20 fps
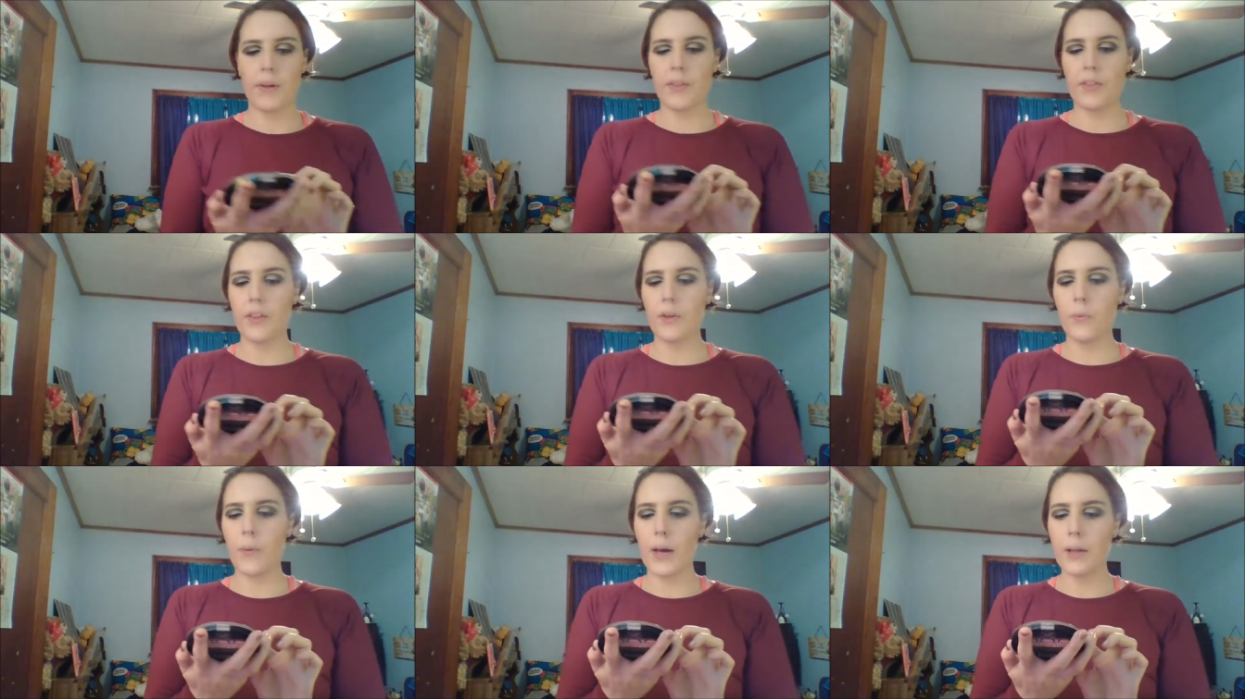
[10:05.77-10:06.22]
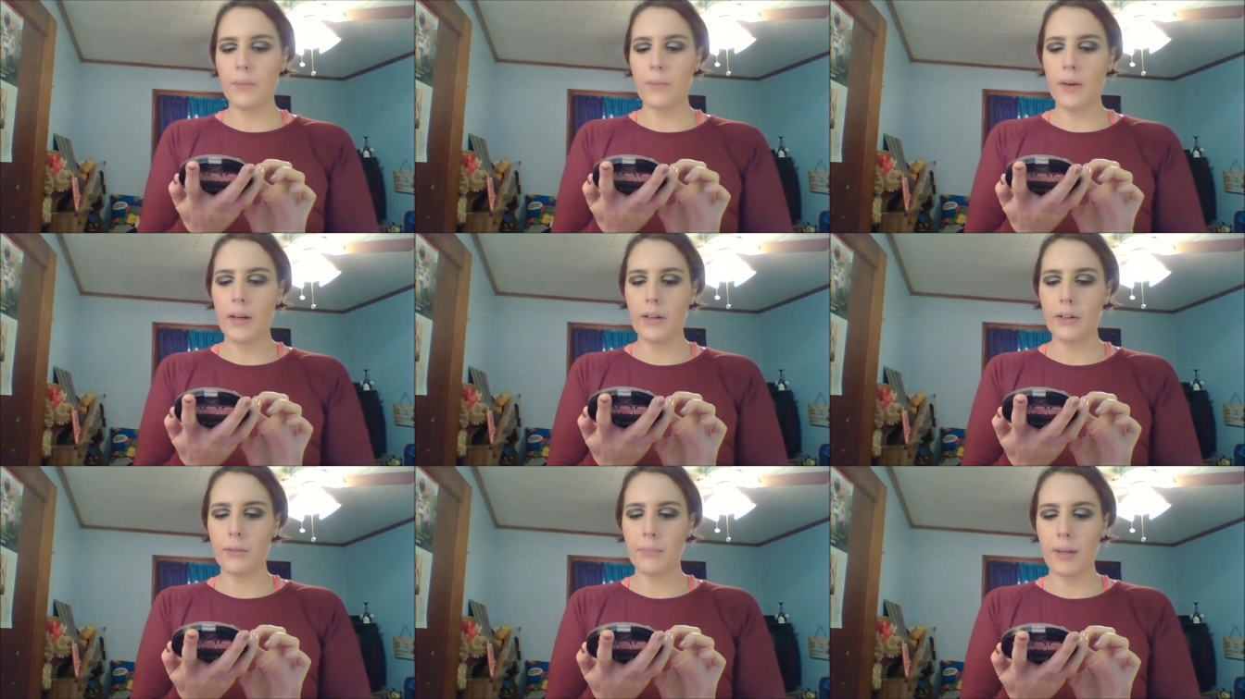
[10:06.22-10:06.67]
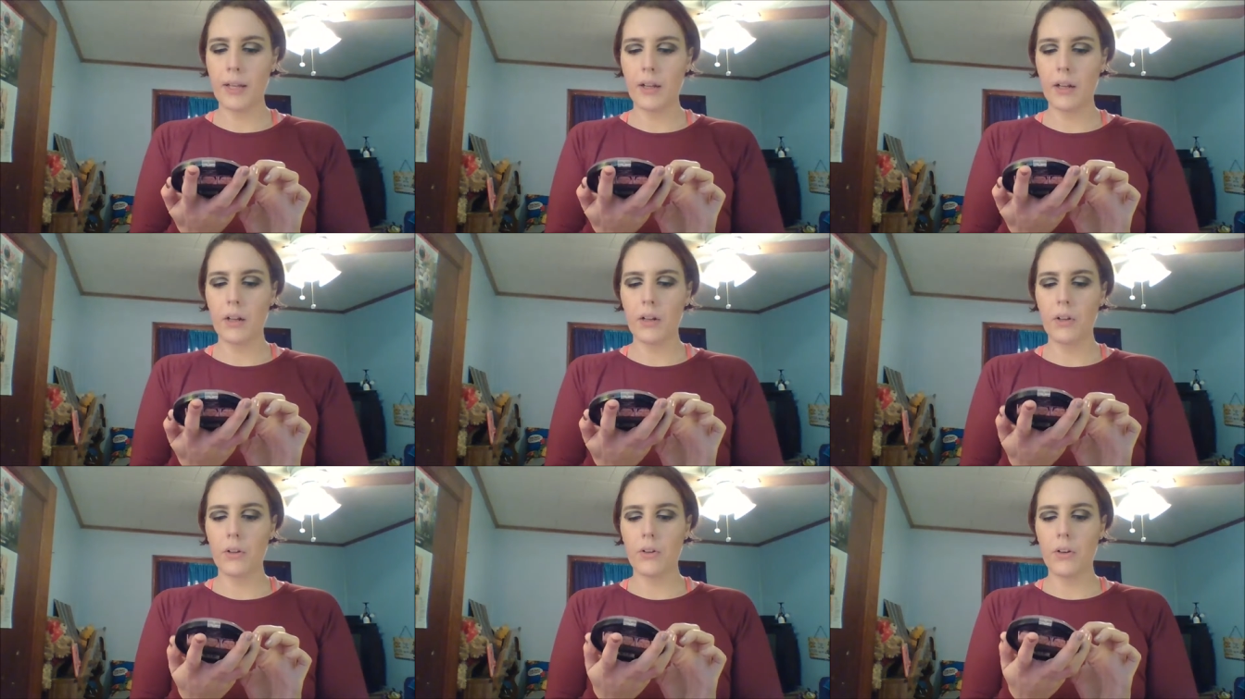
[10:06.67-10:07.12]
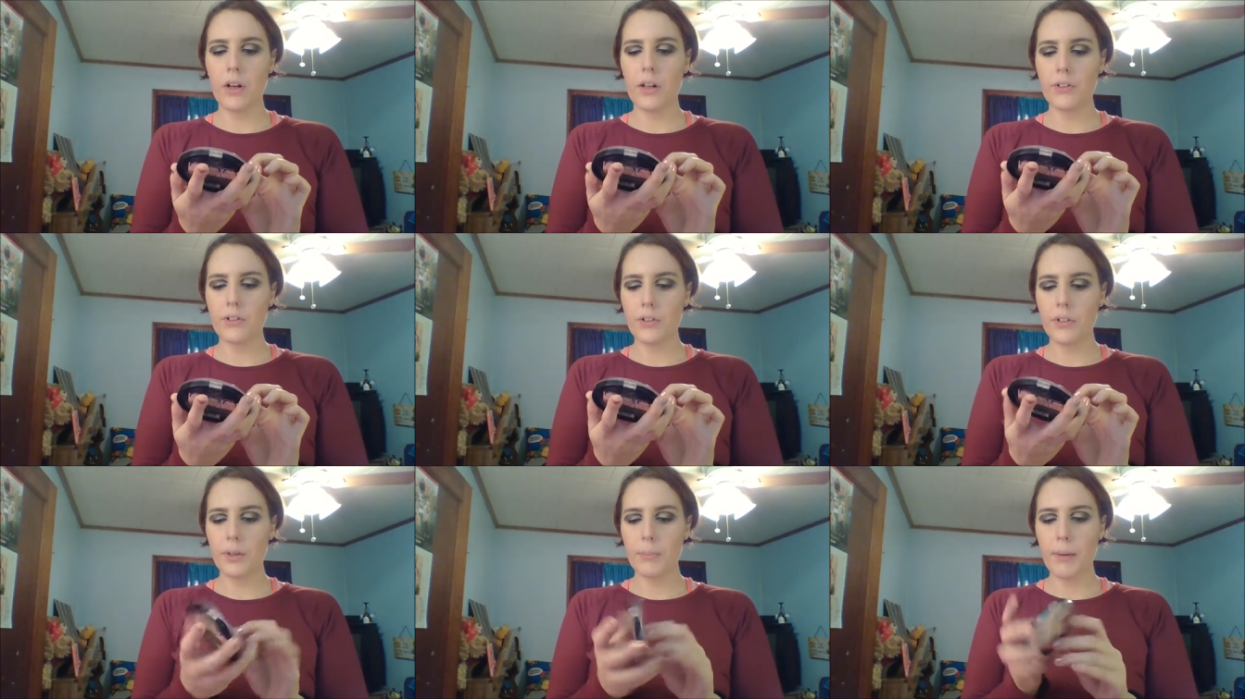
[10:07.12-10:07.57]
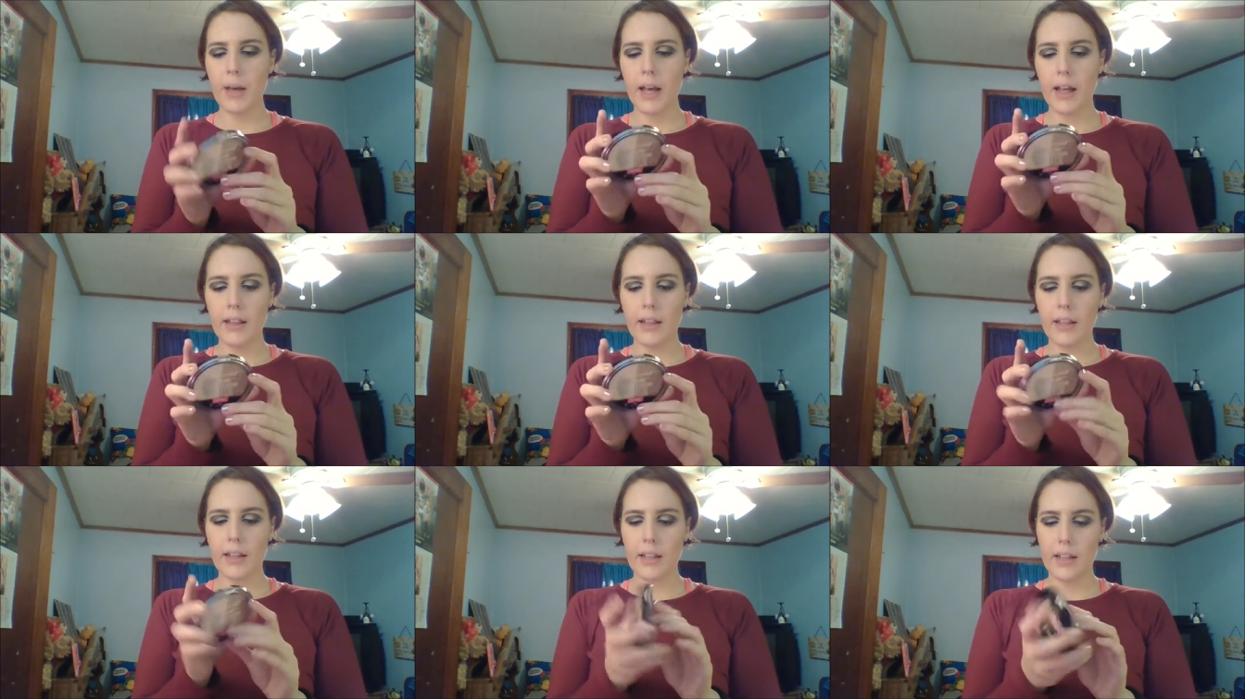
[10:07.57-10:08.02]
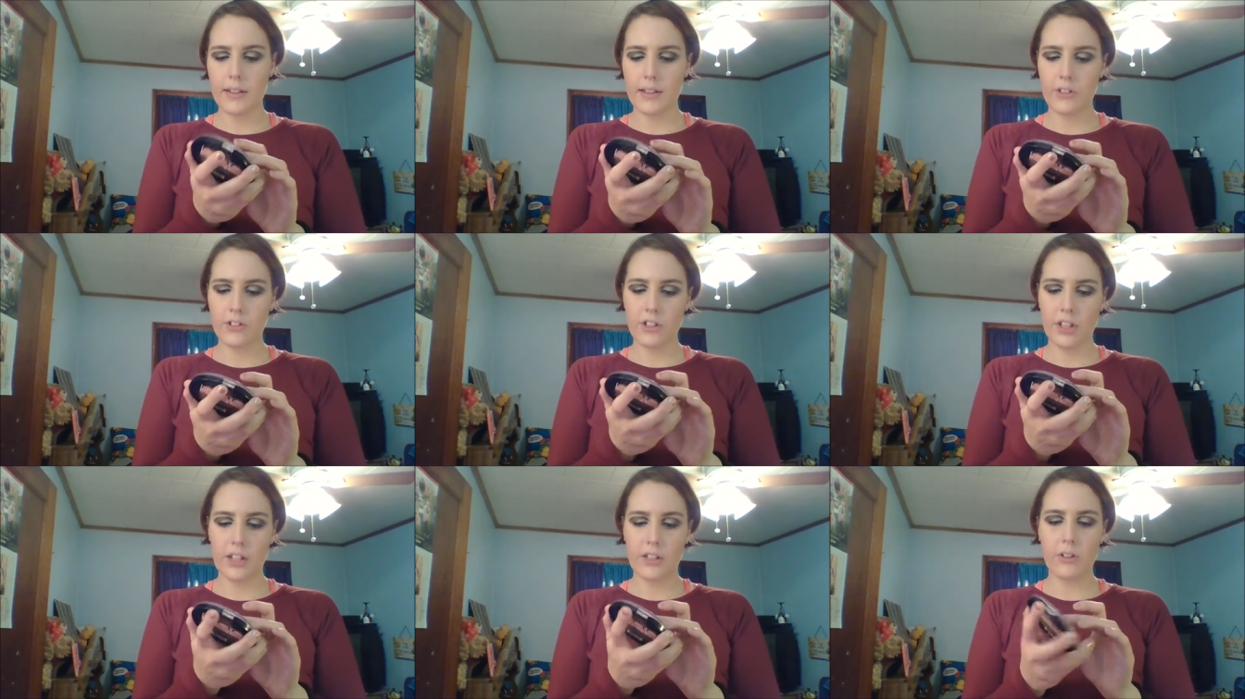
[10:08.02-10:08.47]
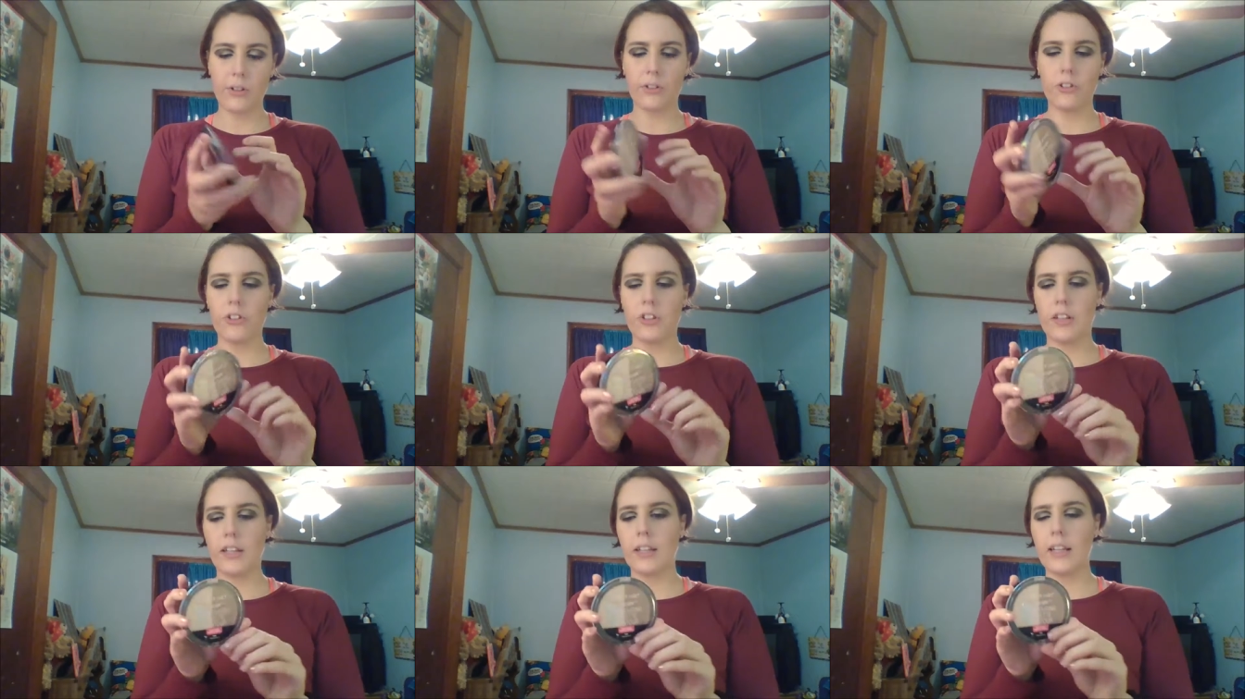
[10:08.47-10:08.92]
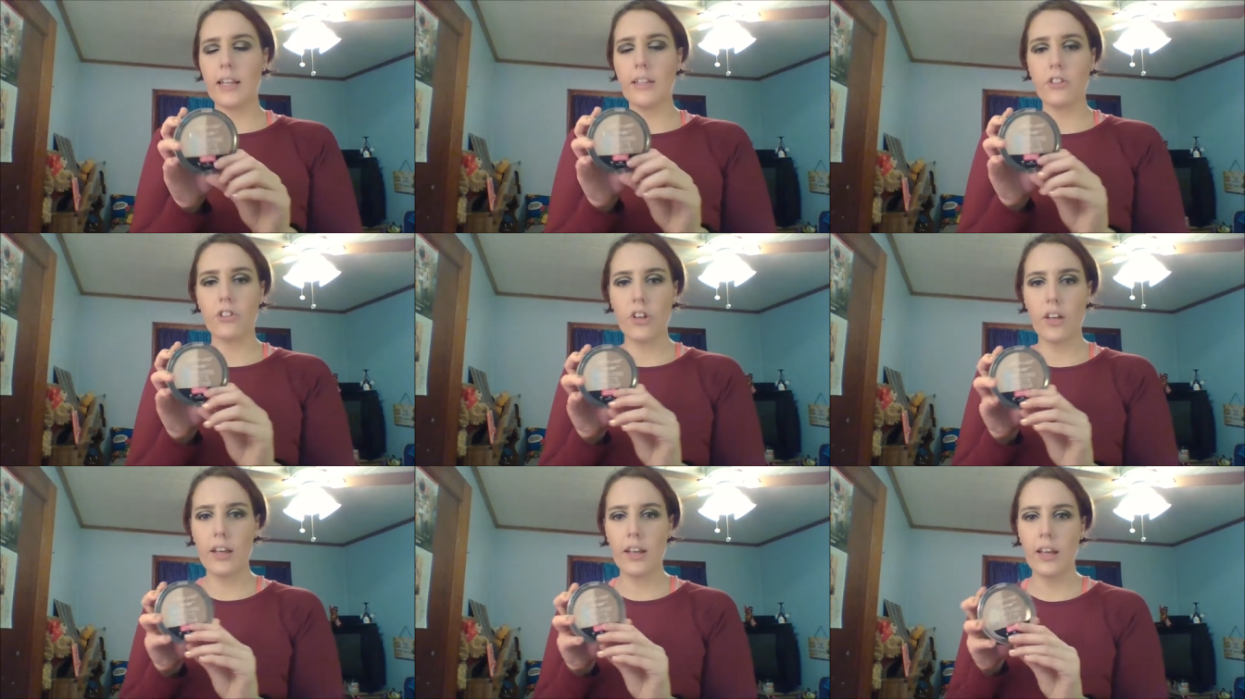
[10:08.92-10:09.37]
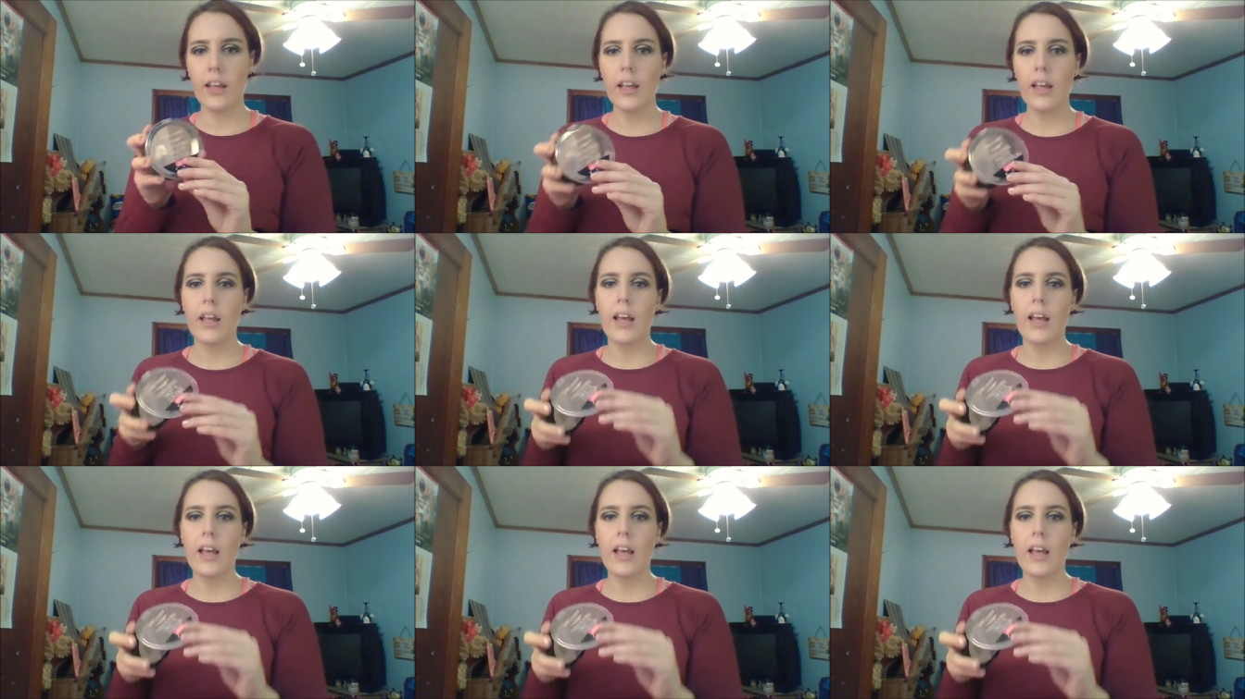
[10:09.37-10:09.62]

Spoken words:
The Wet n Wild Mega Glow Contouring Palette in the shade Dolce de Leche.